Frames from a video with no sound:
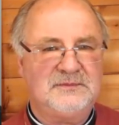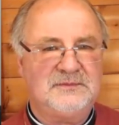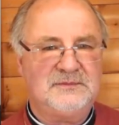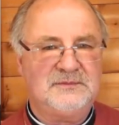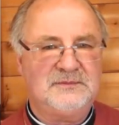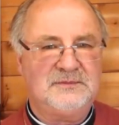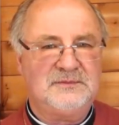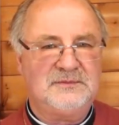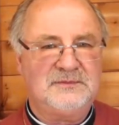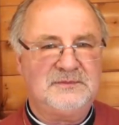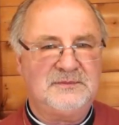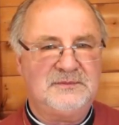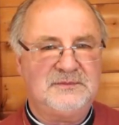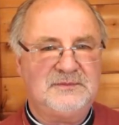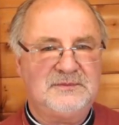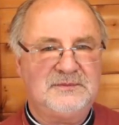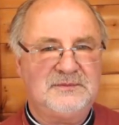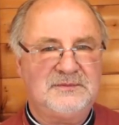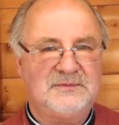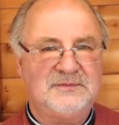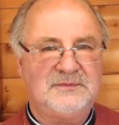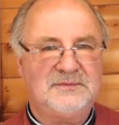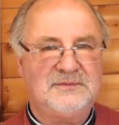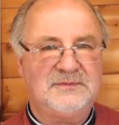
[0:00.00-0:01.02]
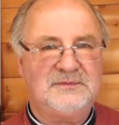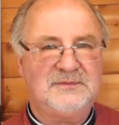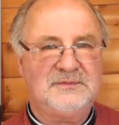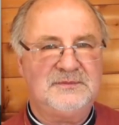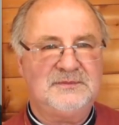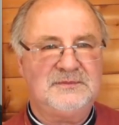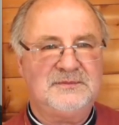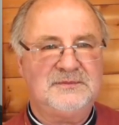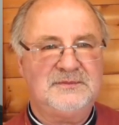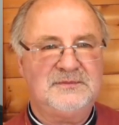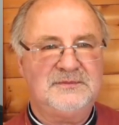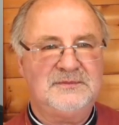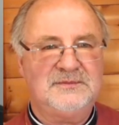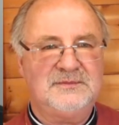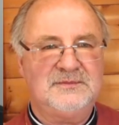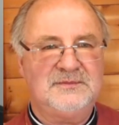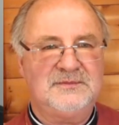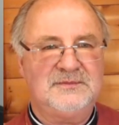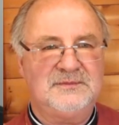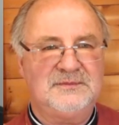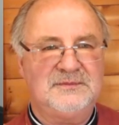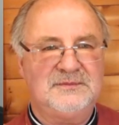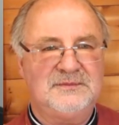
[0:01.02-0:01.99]

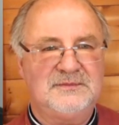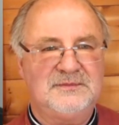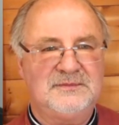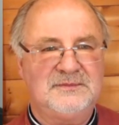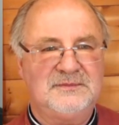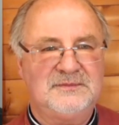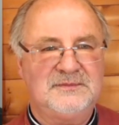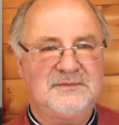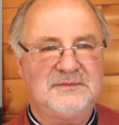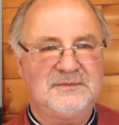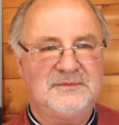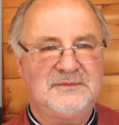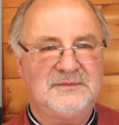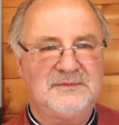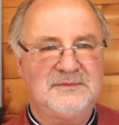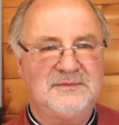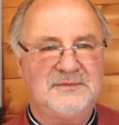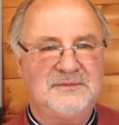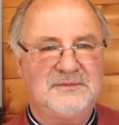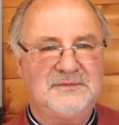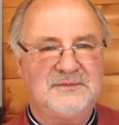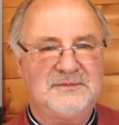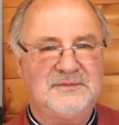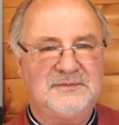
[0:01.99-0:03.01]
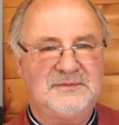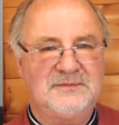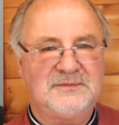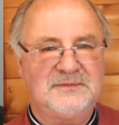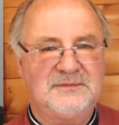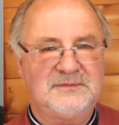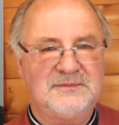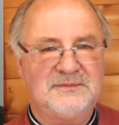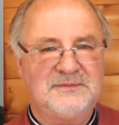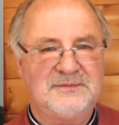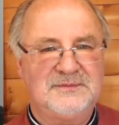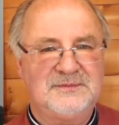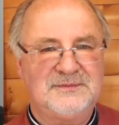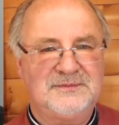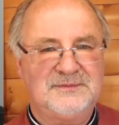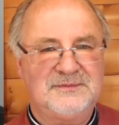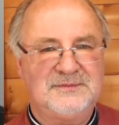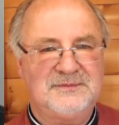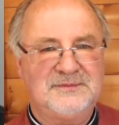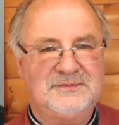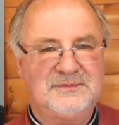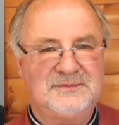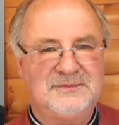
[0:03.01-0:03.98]

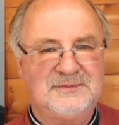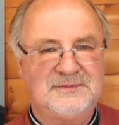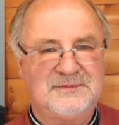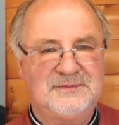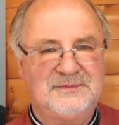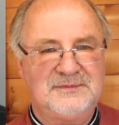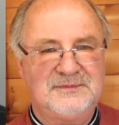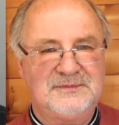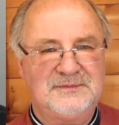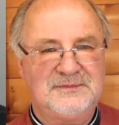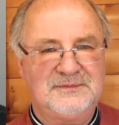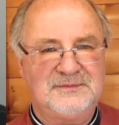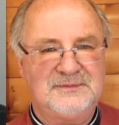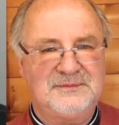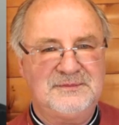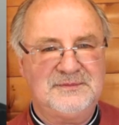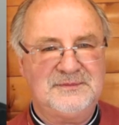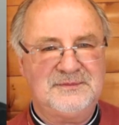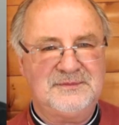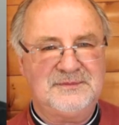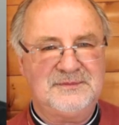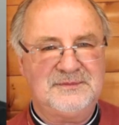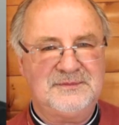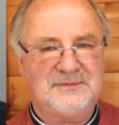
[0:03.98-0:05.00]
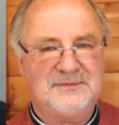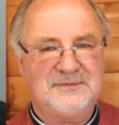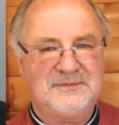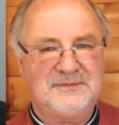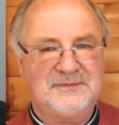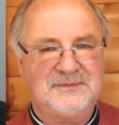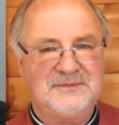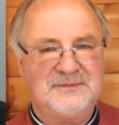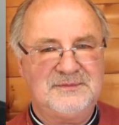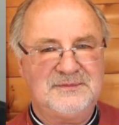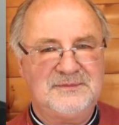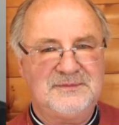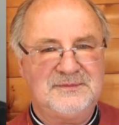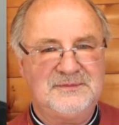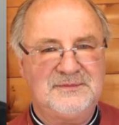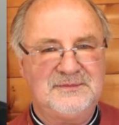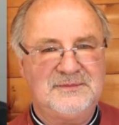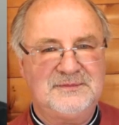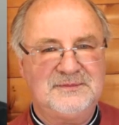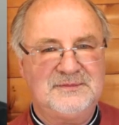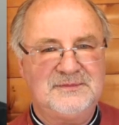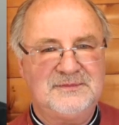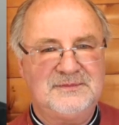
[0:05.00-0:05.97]

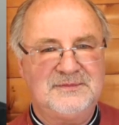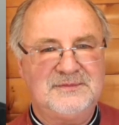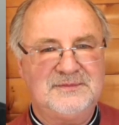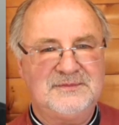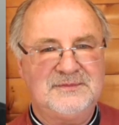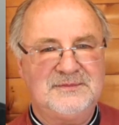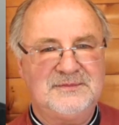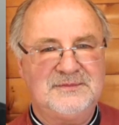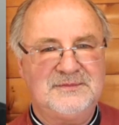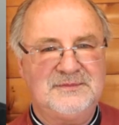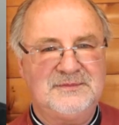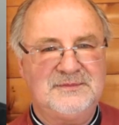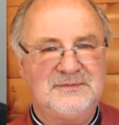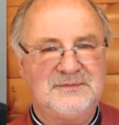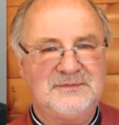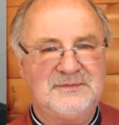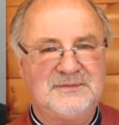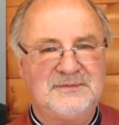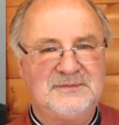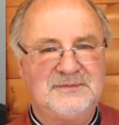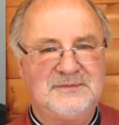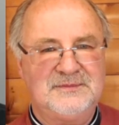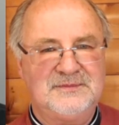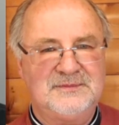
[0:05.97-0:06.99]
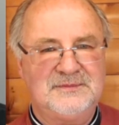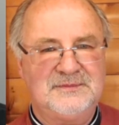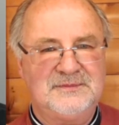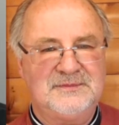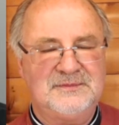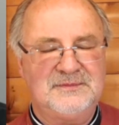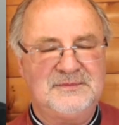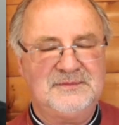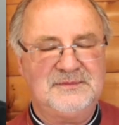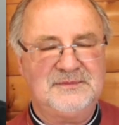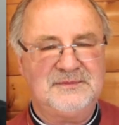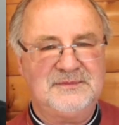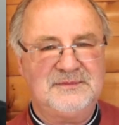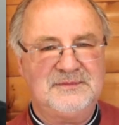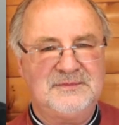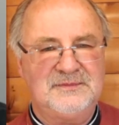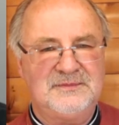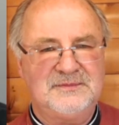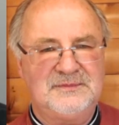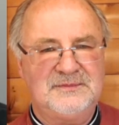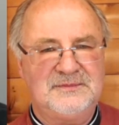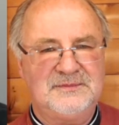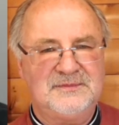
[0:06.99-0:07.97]
[no speech]